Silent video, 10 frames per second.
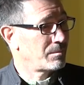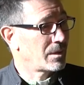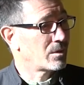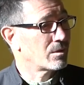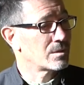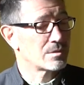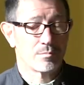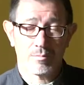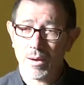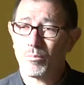because
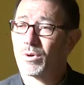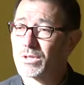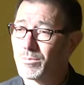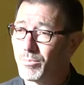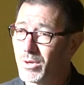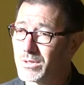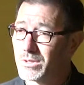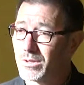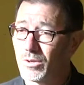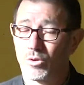mum was the
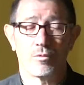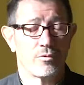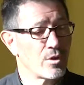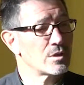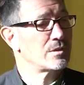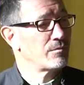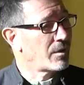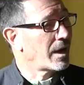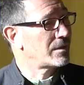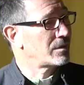person who first
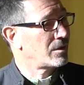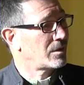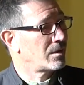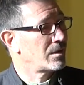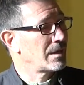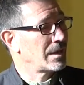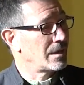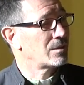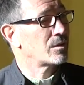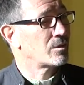invited her
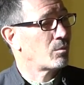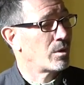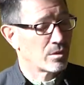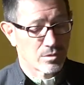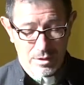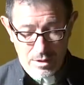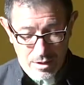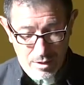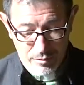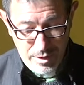into the world
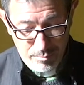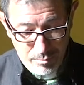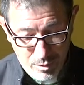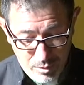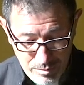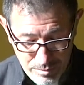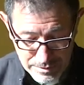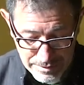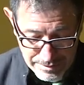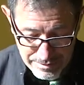of netball.
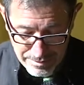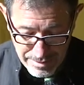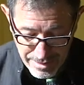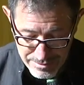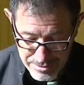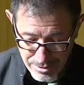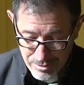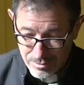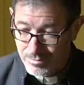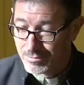And
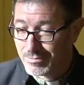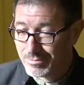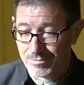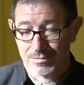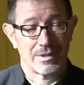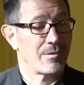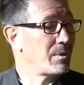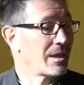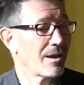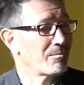so they've
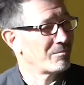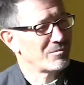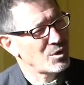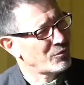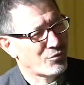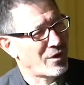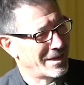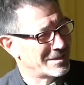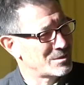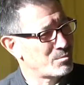become not
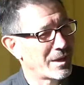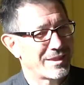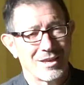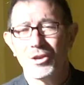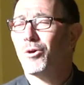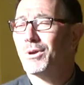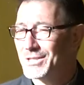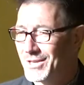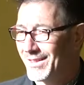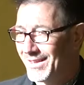friends, but they know
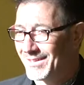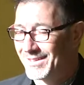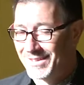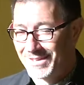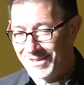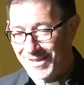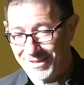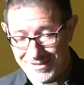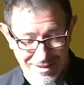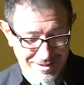each other.
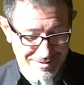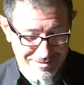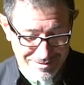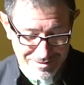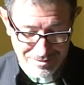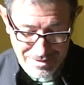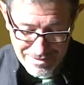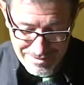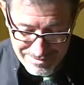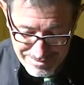And uh,
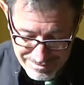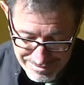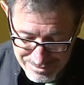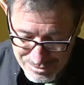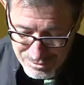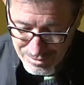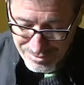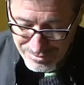I just thought